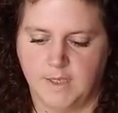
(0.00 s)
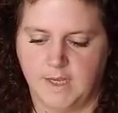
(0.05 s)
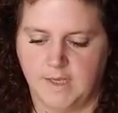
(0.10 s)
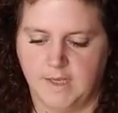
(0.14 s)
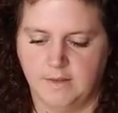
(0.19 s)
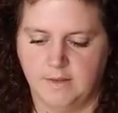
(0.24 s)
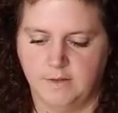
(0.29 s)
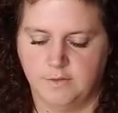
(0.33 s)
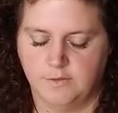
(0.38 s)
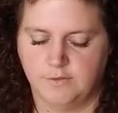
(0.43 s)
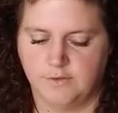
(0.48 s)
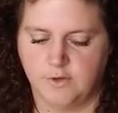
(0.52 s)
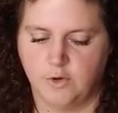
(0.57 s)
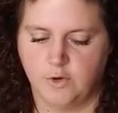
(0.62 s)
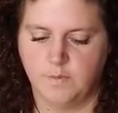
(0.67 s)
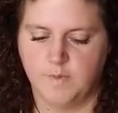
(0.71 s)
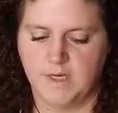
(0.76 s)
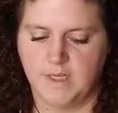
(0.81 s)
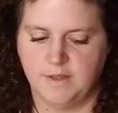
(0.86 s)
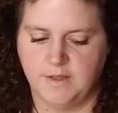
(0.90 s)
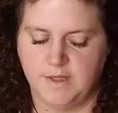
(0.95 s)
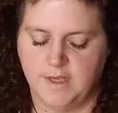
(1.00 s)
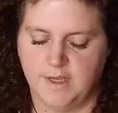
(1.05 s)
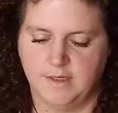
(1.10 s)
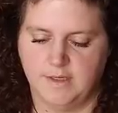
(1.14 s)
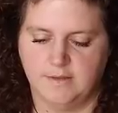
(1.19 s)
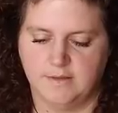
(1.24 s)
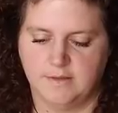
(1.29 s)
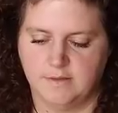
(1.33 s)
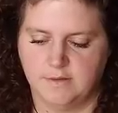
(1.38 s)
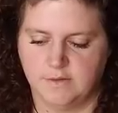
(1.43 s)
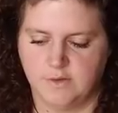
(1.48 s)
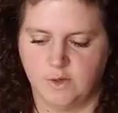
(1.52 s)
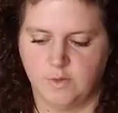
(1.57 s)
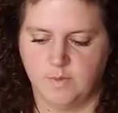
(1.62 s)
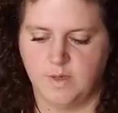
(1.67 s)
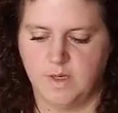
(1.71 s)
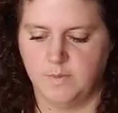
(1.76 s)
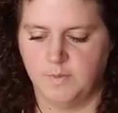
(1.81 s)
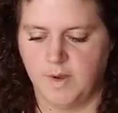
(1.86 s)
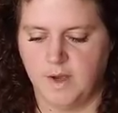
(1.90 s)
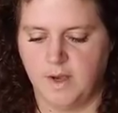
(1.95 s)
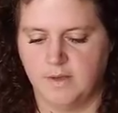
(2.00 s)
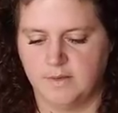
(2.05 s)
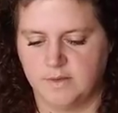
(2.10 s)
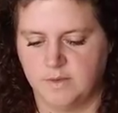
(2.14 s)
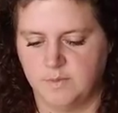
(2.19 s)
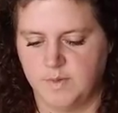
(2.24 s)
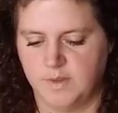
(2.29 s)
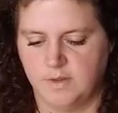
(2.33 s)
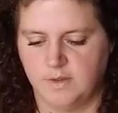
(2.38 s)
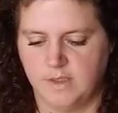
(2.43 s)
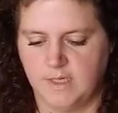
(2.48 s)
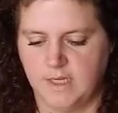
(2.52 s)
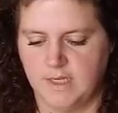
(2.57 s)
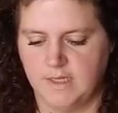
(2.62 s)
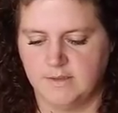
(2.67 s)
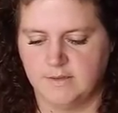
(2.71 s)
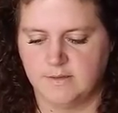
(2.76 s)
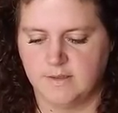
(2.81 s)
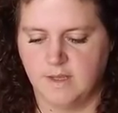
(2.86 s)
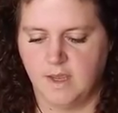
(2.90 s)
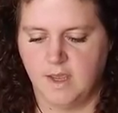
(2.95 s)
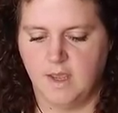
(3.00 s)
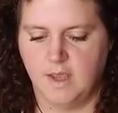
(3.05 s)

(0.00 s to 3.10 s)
And there's so many things and so many possibilities,